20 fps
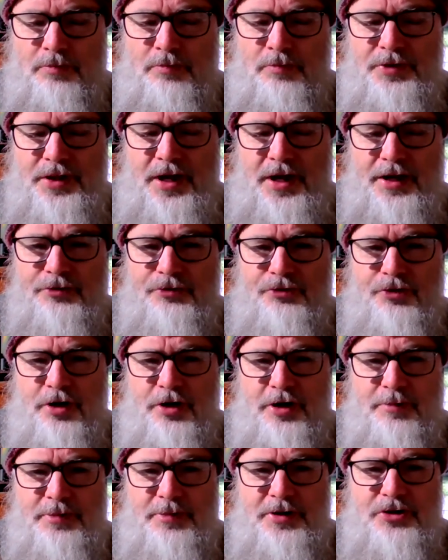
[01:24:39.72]
I'm done
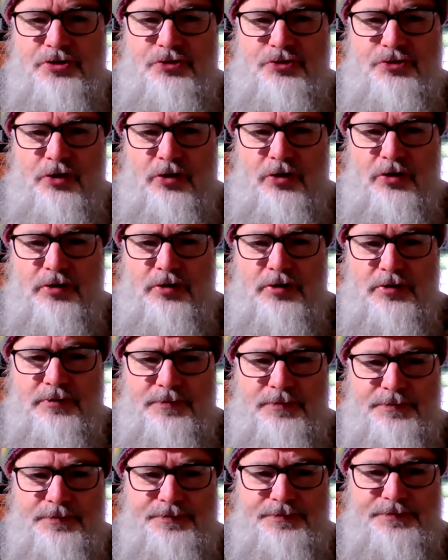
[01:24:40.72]
trying to be
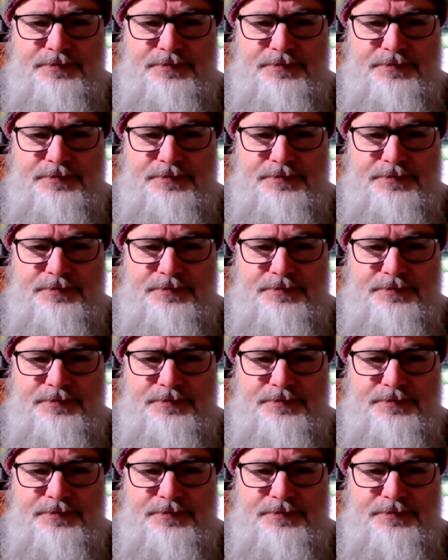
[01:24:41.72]
strong.